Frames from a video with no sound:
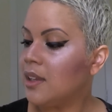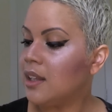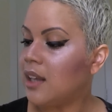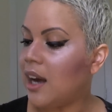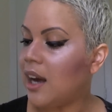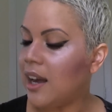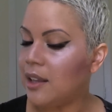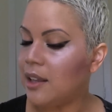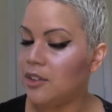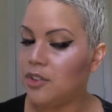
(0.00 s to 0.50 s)

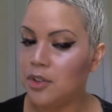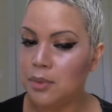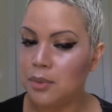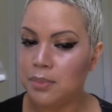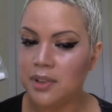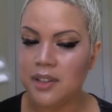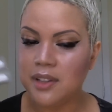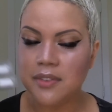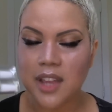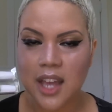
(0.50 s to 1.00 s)
I do
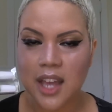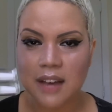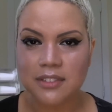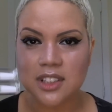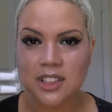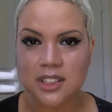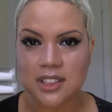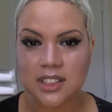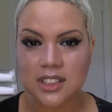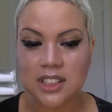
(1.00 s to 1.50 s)
believe they have
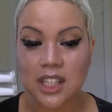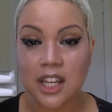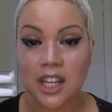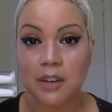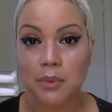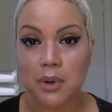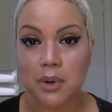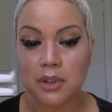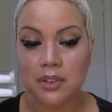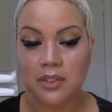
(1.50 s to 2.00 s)
done a slight
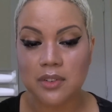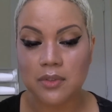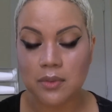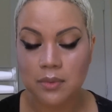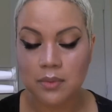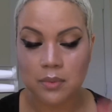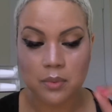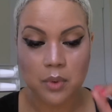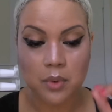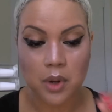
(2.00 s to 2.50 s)

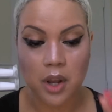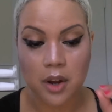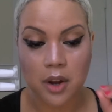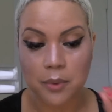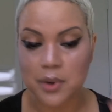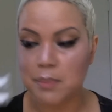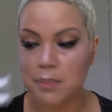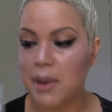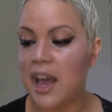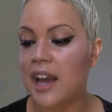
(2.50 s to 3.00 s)

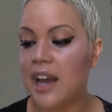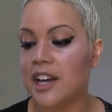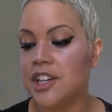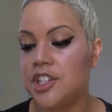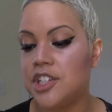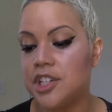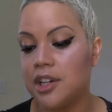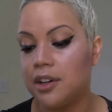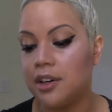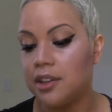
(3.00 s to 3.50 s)

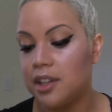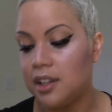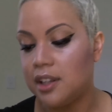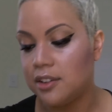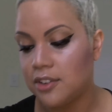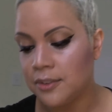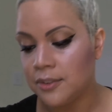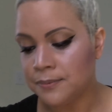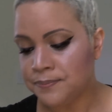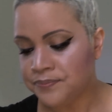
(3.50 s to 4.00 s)
repackaging on
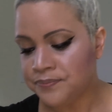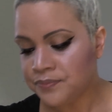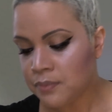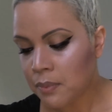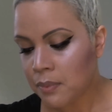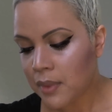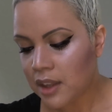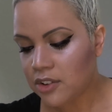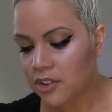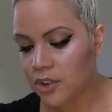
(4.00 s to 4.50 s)
these.
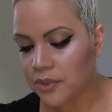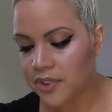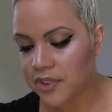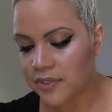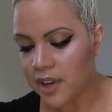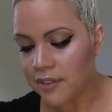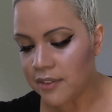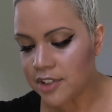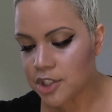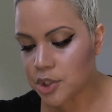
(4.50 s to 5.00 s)
So if you've
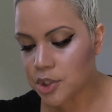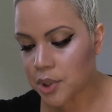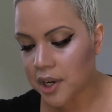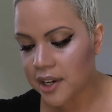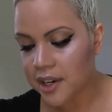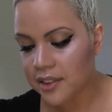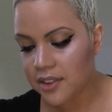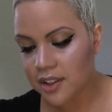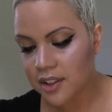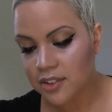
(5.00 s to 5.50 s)
never
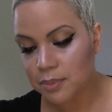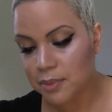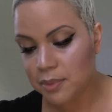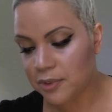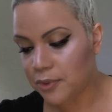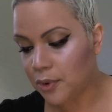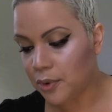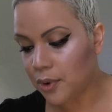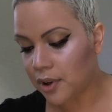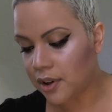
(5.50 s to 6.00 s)
tried these
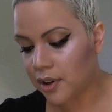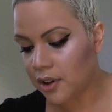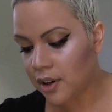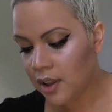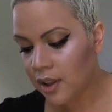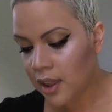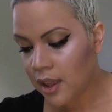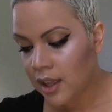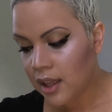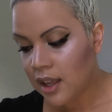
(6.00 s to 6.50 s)
before,
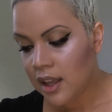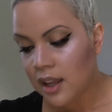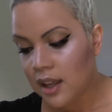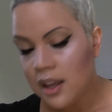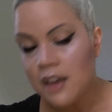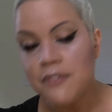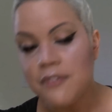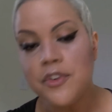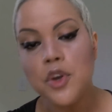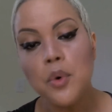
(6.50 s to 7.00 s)

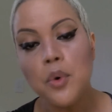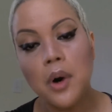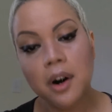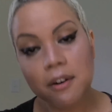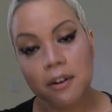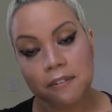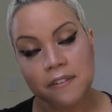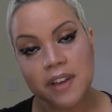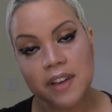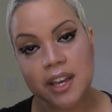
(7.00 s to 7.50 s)
if you are
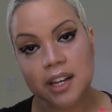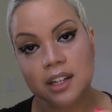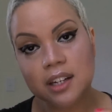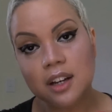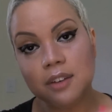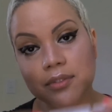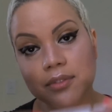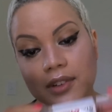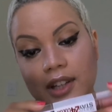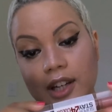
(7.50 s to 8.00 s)
a fan
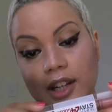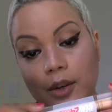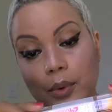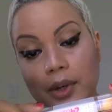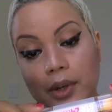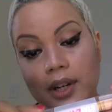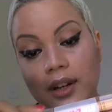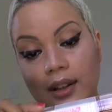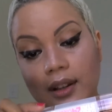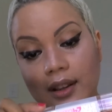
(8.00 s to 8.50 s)
of
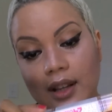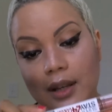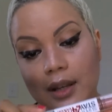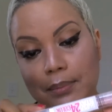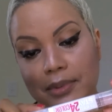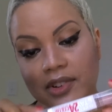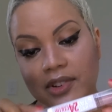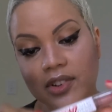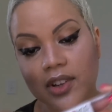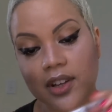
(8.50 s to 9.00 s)
liquid
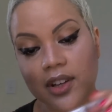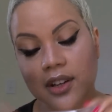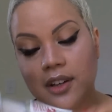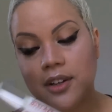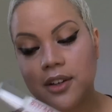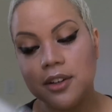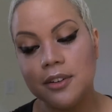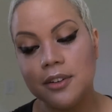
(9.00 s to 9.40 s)
lipstick,